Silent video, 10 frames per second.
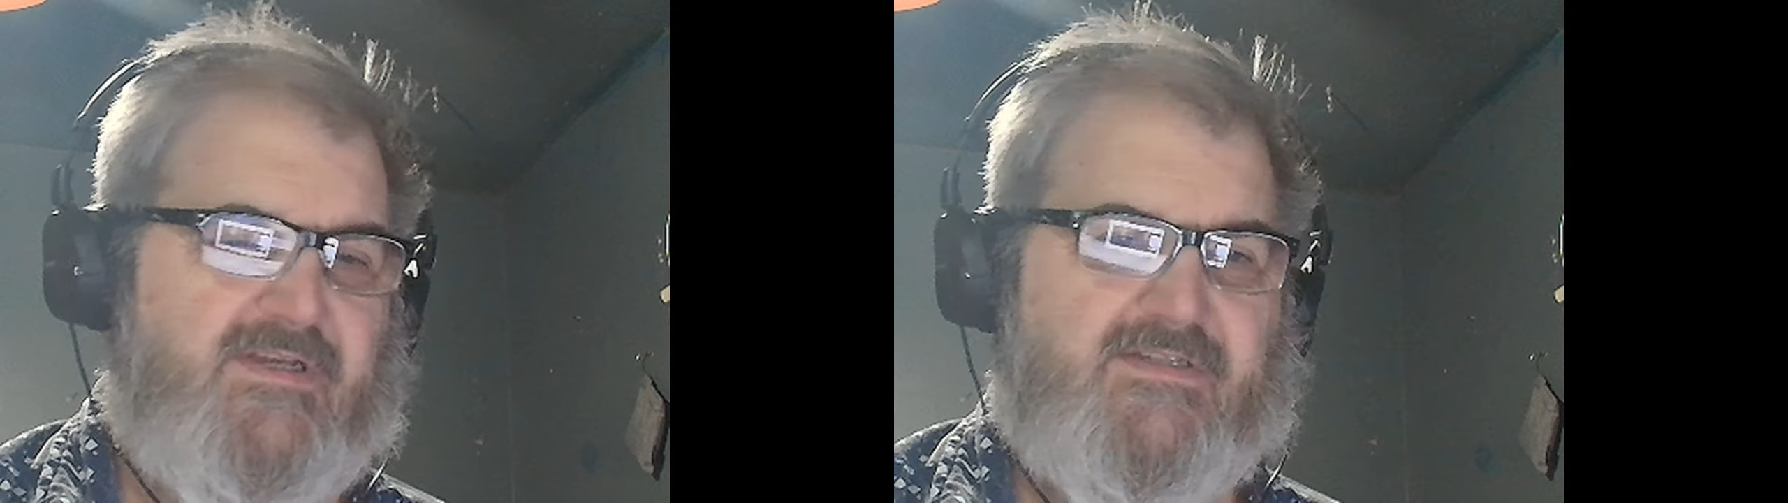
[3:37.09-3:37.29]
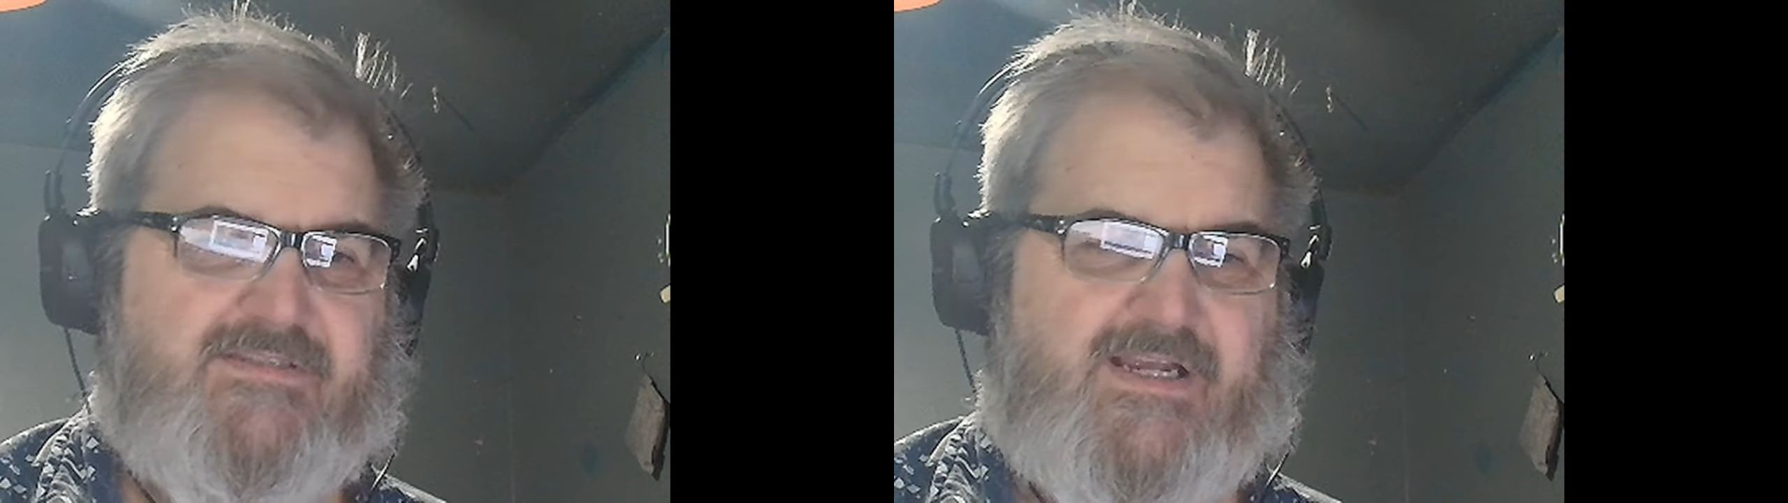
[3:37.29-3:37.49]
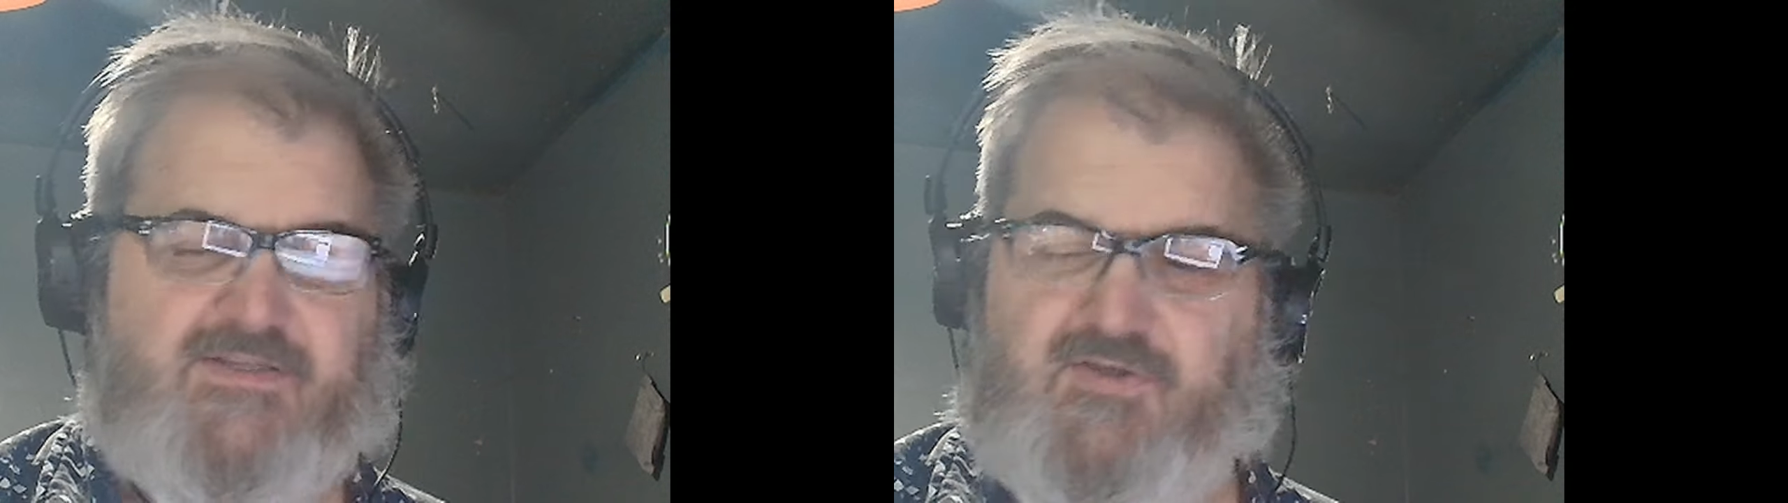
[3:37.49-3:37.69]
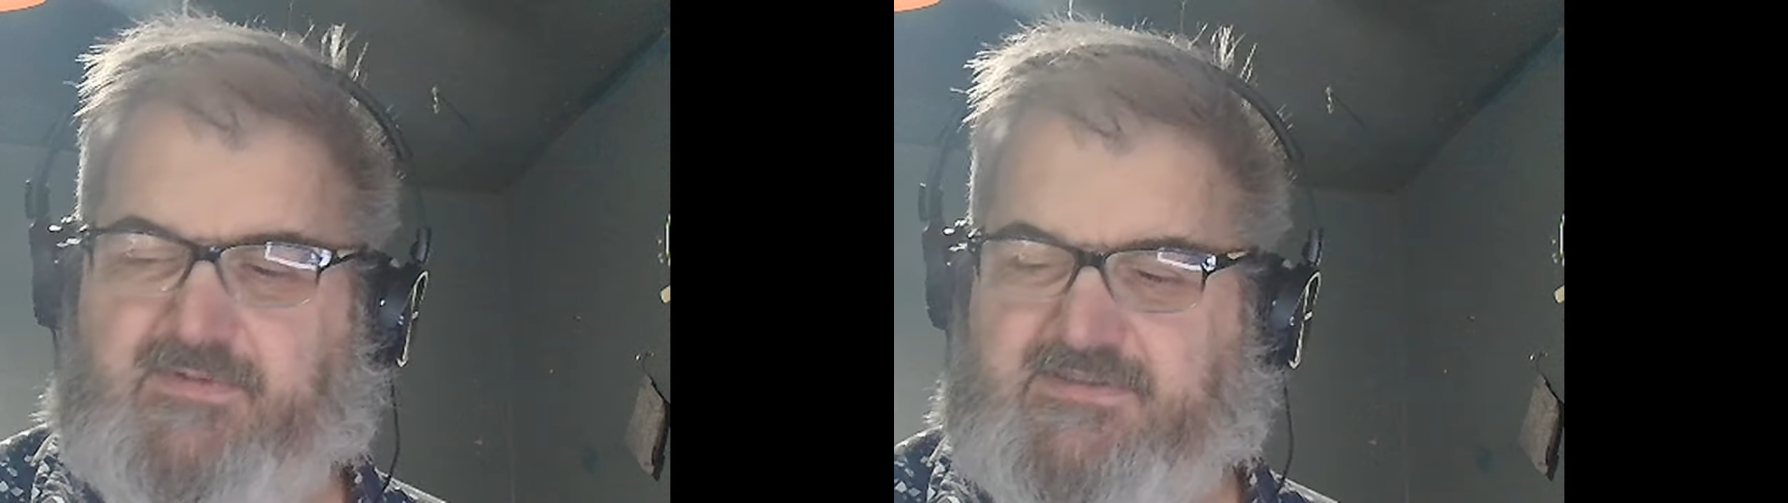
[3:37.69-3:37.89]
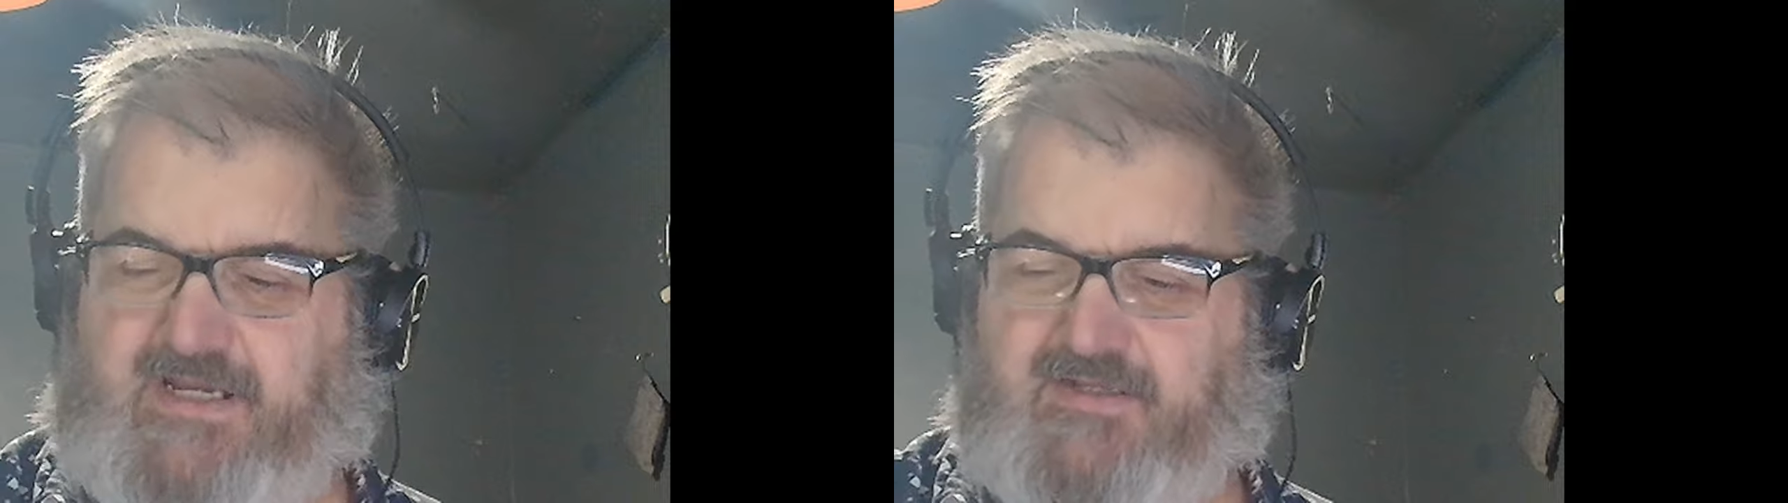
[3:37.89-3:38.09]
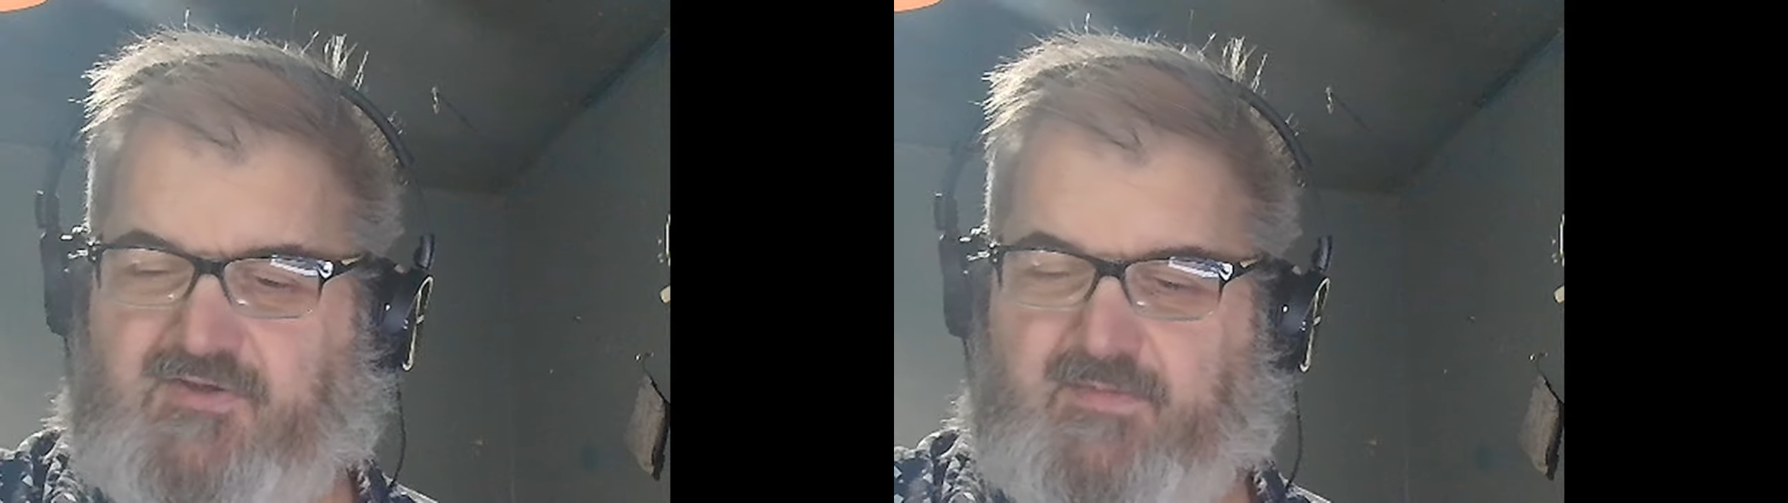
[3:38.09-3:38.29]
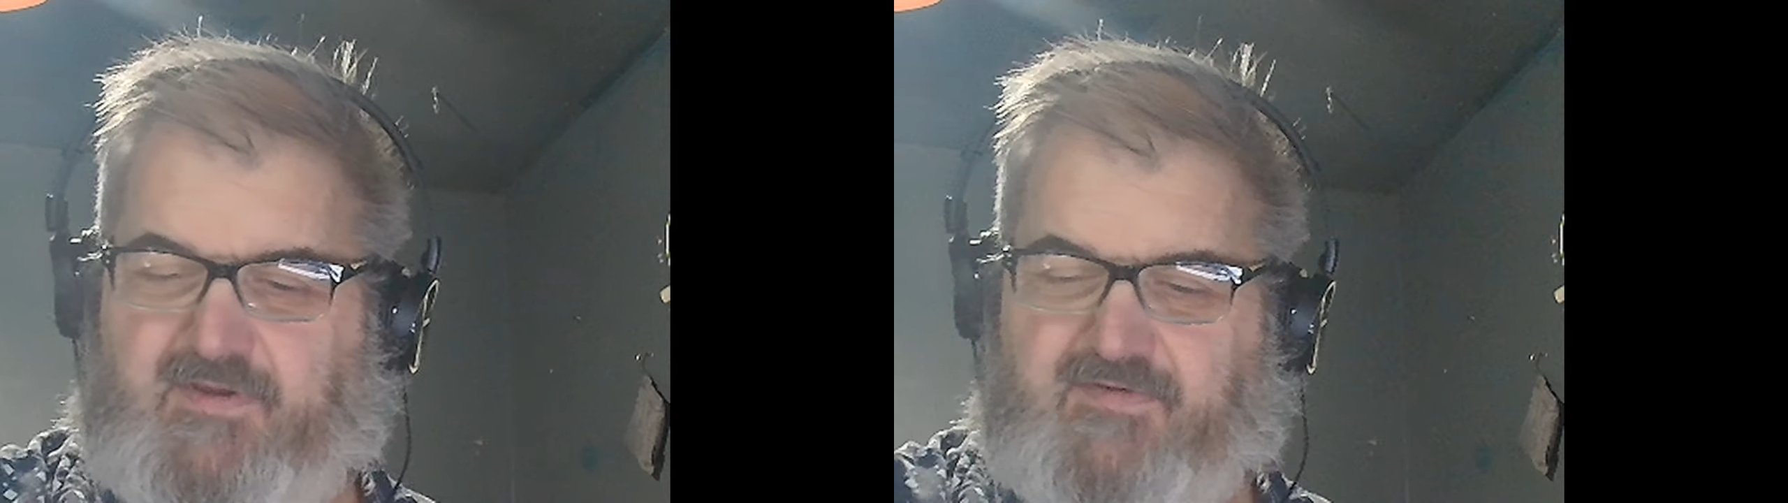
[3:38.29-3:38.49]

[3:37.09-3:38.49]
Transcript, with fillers: sock it to me, sock it to me,